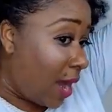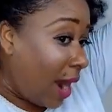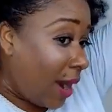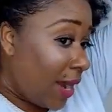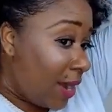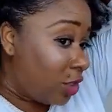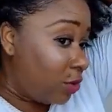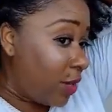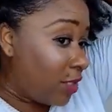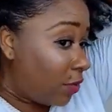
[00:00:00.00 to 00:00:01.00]
Our hair
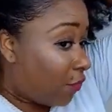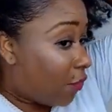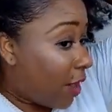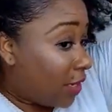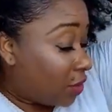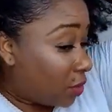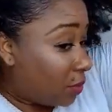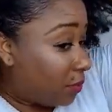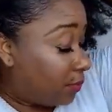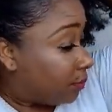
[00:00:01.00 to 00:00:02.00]
strands are
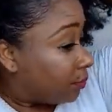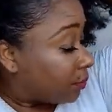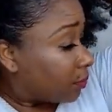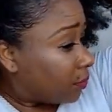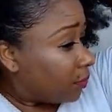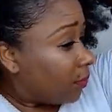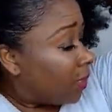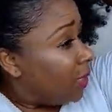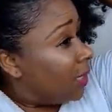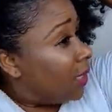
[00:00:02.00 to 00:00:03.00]
fragile.
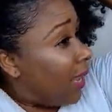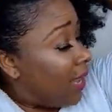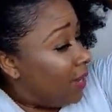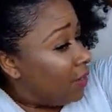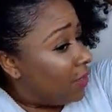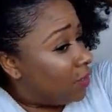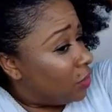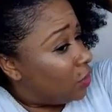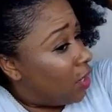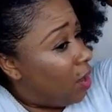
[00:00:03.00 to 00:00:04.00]
And
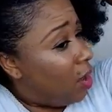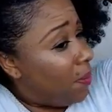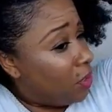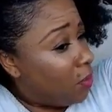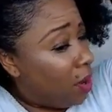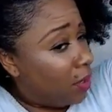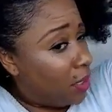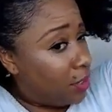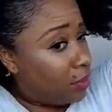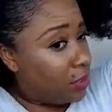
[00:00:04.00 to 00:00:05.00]
helping you all to
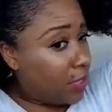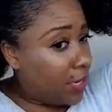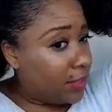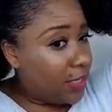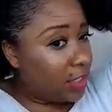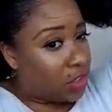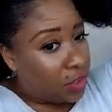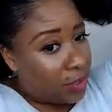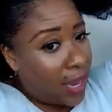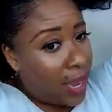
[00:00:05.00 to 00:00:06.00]
understand
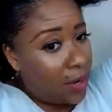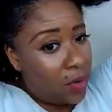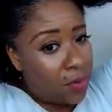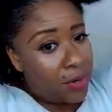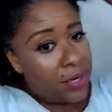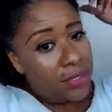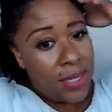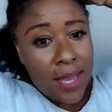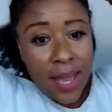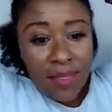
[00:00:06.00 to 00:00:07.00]
texture categories
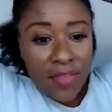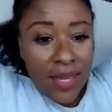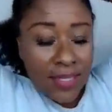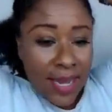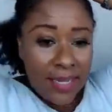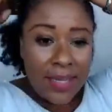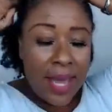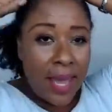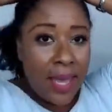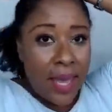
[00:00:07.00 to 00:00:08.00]
and things like
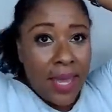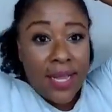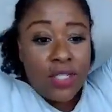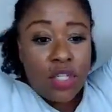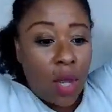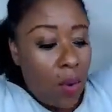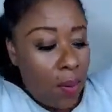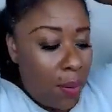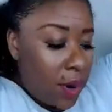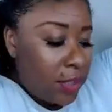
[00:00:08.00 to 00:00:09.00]
that is so
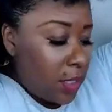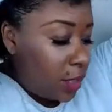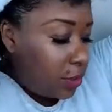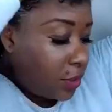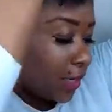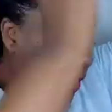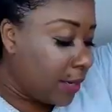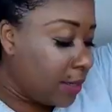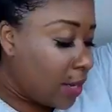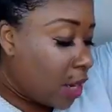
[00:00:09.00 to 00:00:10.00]
important to
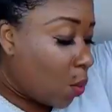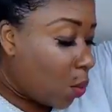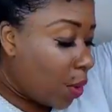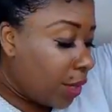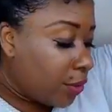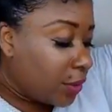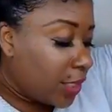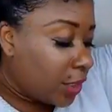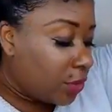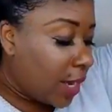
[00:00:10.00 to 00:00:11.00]
understand what your
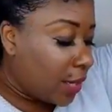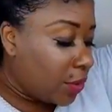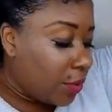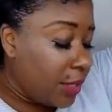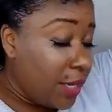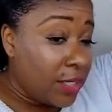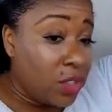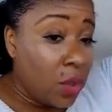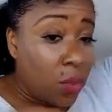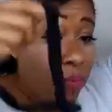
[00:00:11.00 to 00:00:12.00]
texture category is.
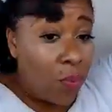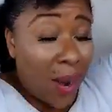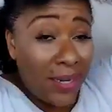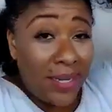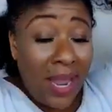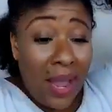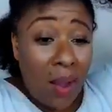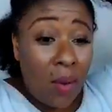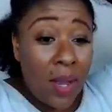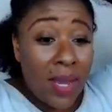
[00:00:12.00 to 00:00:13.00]
So right
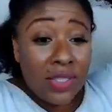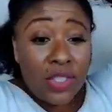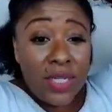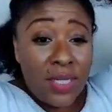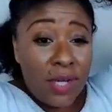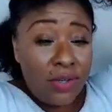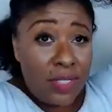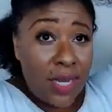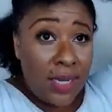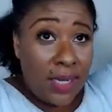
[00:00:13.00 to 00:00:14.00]
now, just
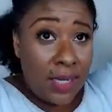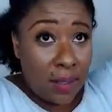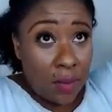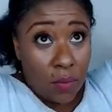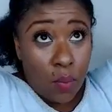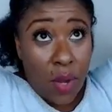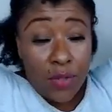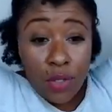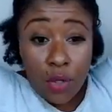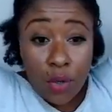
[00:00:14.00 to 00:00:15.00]
understanding
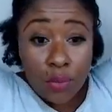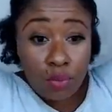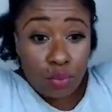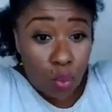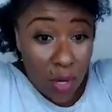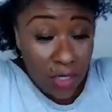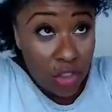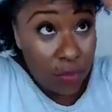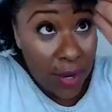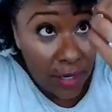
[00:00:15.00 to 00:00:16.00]
whether your one
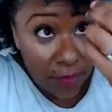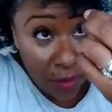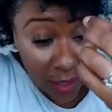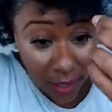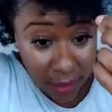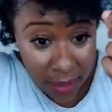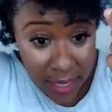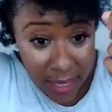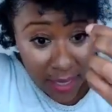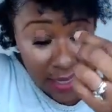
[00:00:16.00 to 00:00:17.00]
strand of your hair,
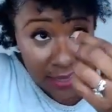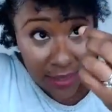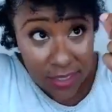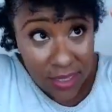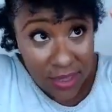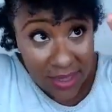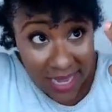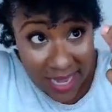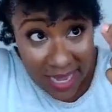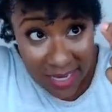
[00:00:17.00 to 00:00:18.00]
is it
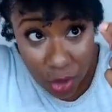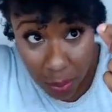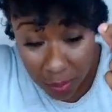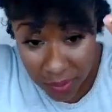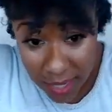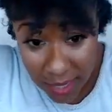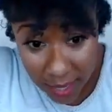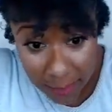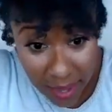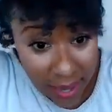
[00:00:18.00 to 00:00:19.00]
thin, super thin
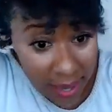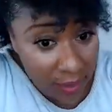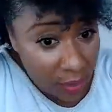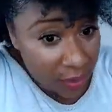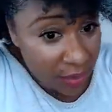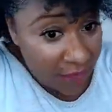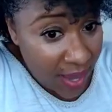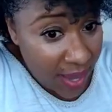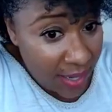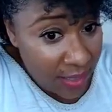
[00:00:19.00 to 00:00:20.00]
like mine? Are they
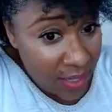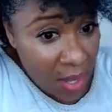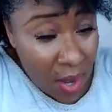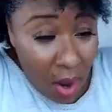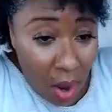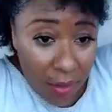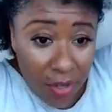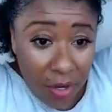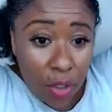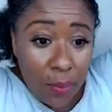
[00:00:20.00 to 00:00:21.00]
fine? Are
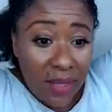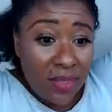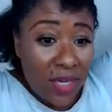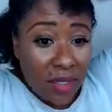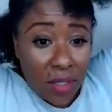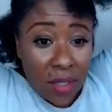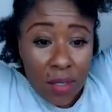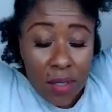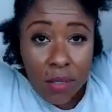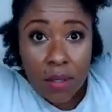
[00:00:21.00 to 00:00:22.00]
they a little bit thicker?